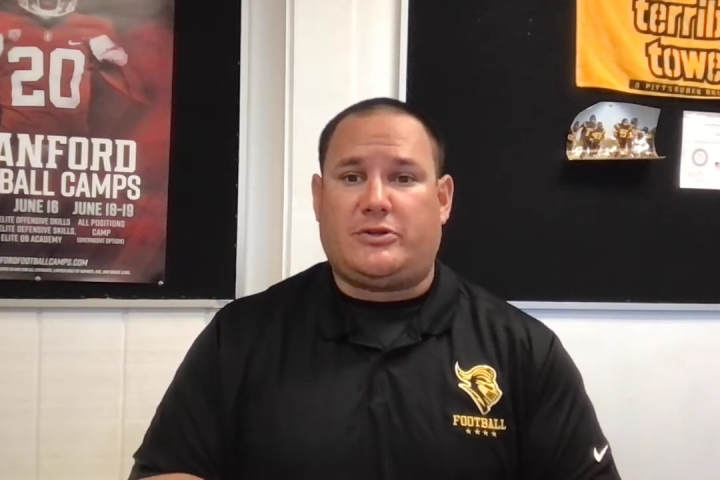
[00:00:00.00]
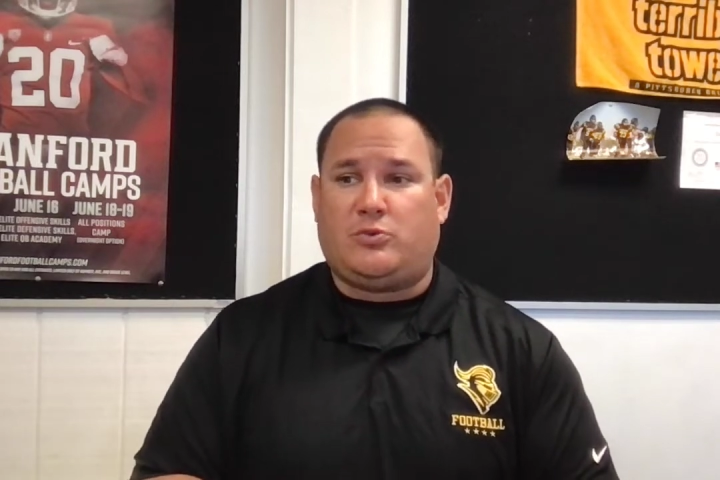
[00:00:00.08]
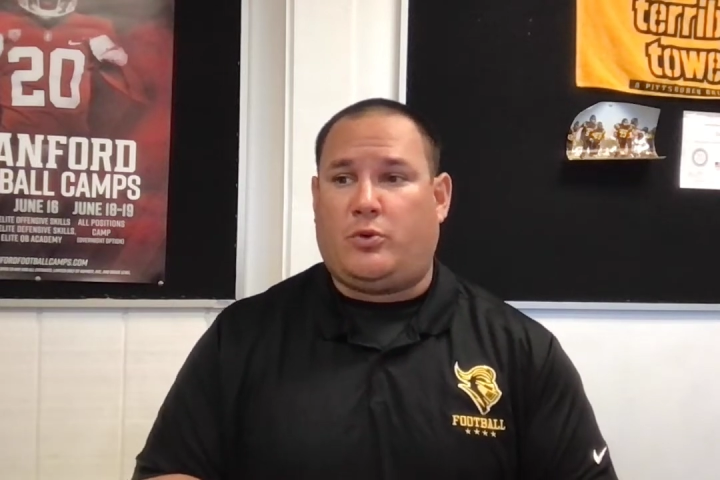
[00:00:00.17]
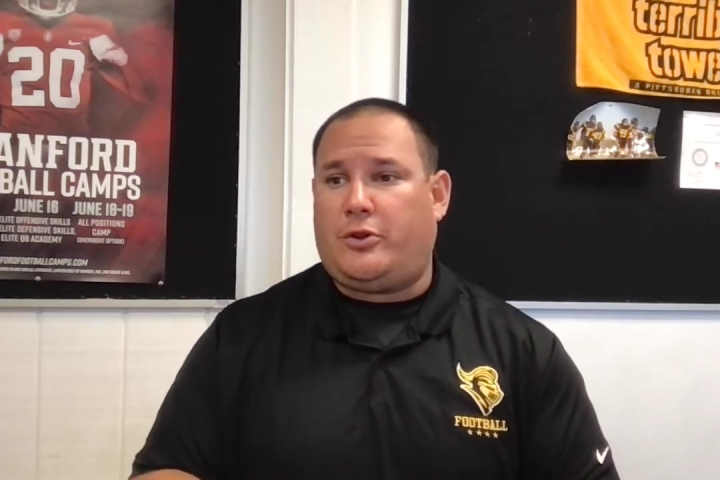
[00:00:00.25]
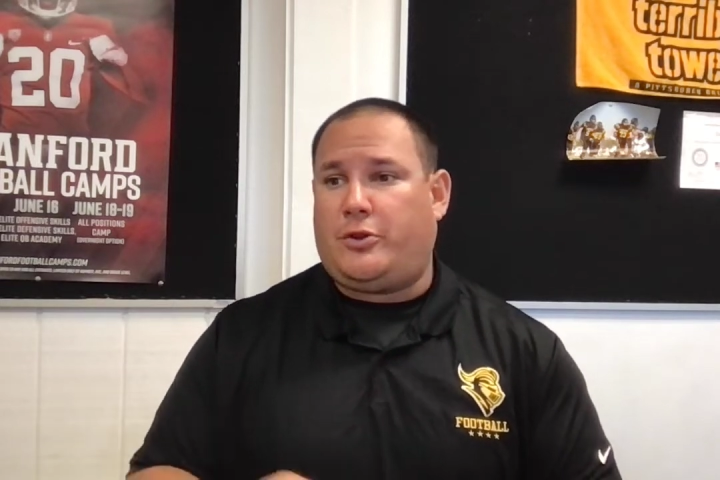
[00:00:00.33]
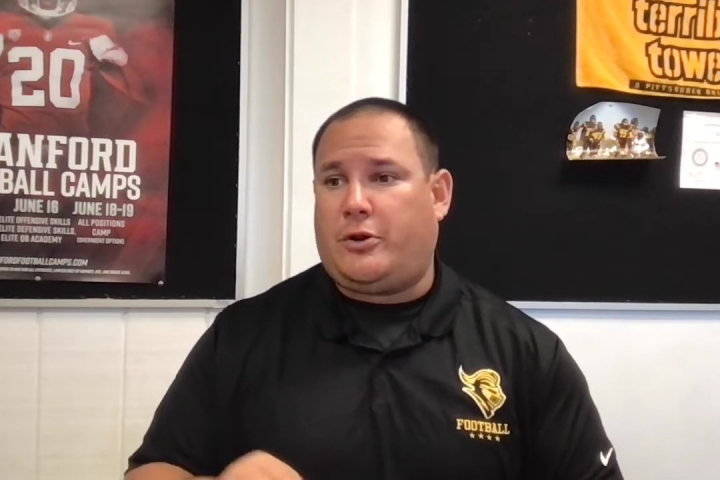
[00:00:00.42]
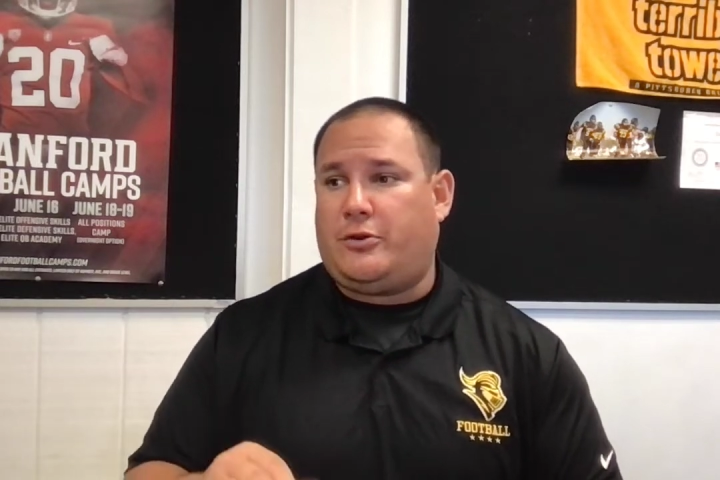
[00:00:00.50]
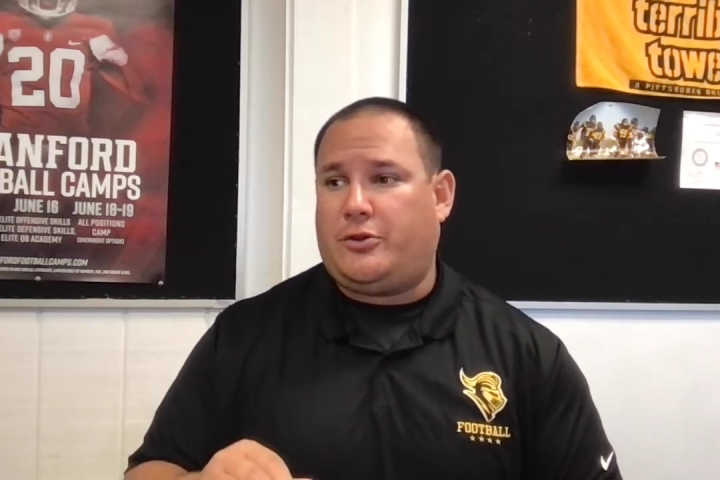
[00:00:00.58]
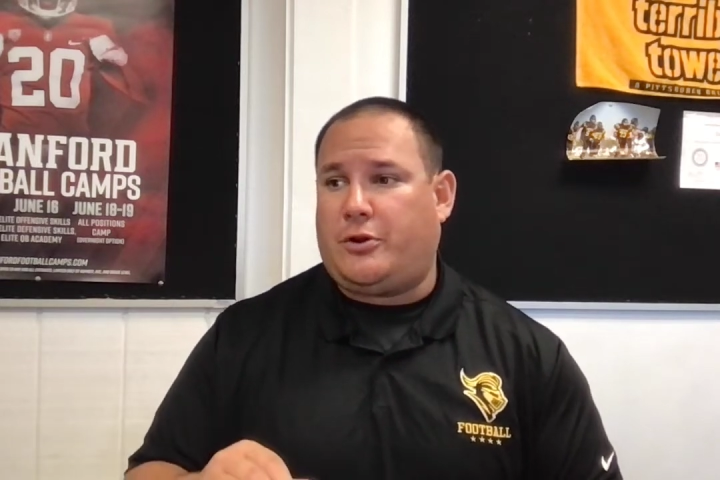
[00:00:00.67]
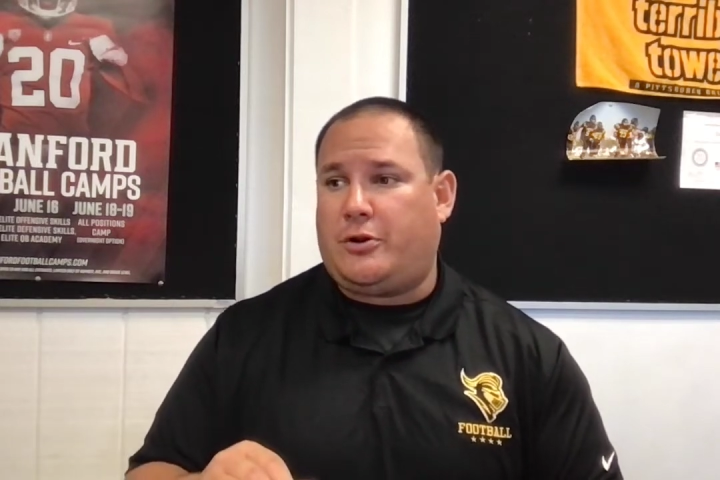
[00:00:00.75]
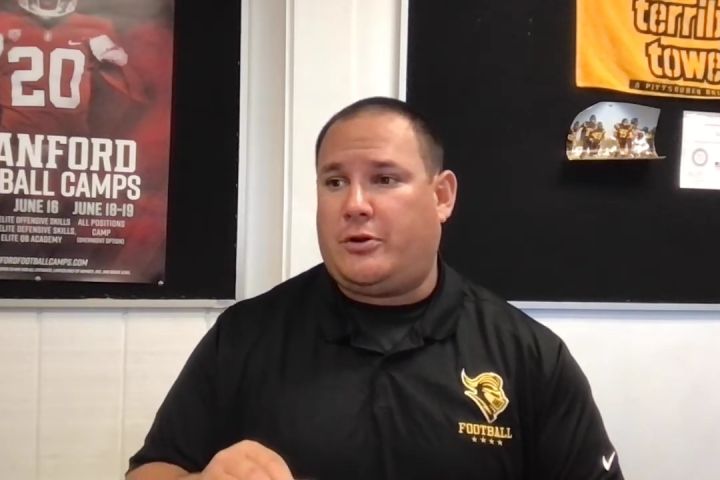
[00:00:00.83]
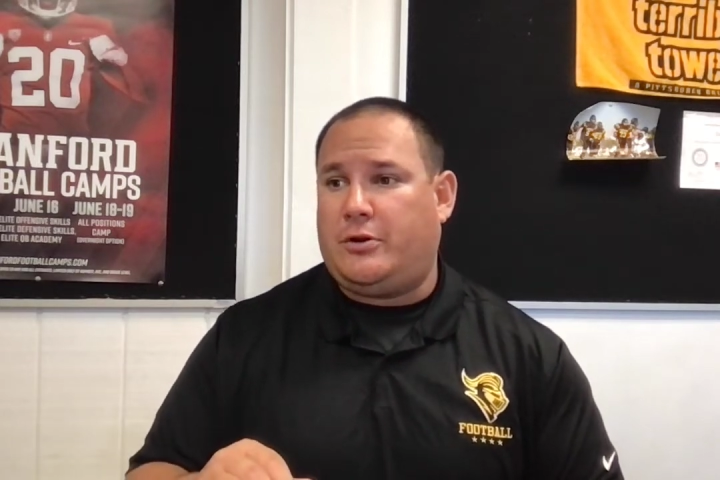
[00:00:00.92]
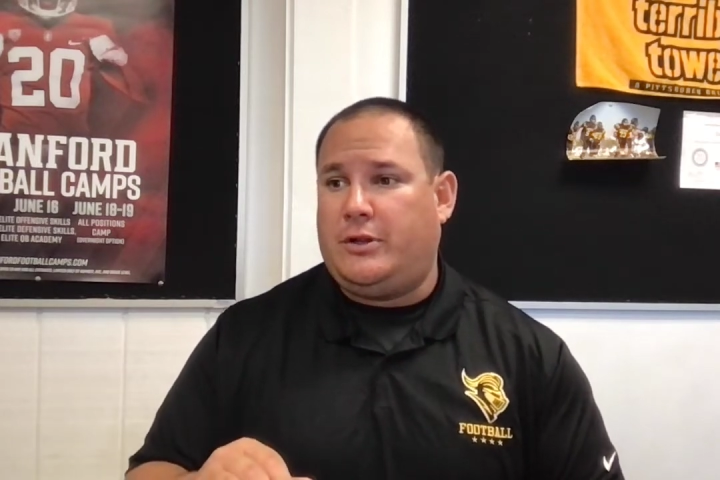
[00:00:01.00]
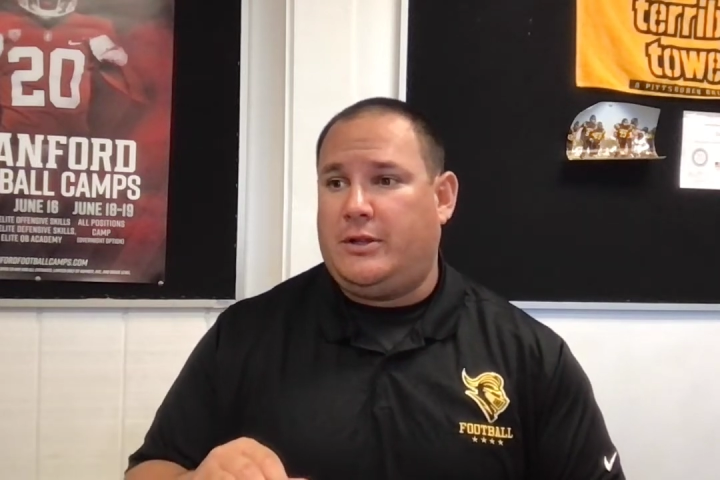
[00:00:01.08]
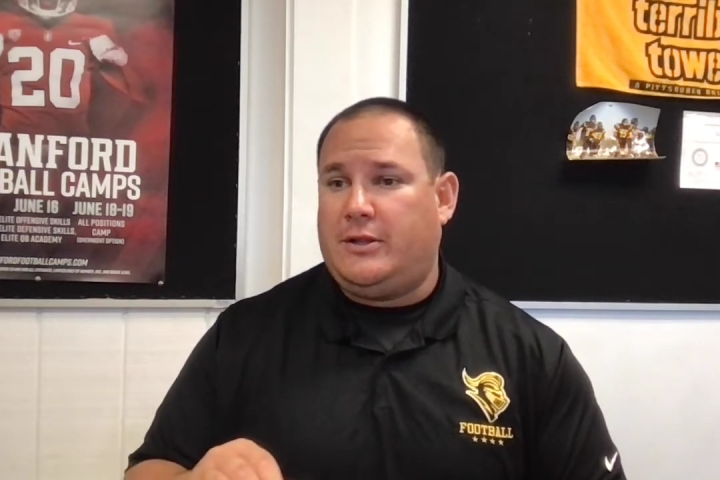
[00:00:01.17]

What are their